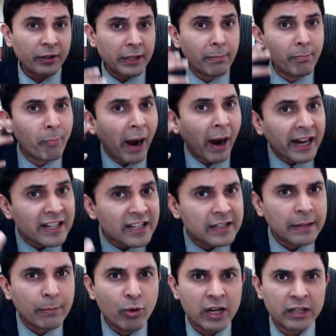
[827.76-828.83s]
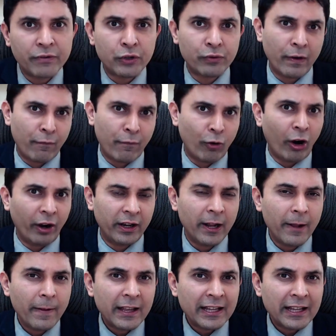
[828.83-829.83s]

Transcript: the mind stimulants which we have got.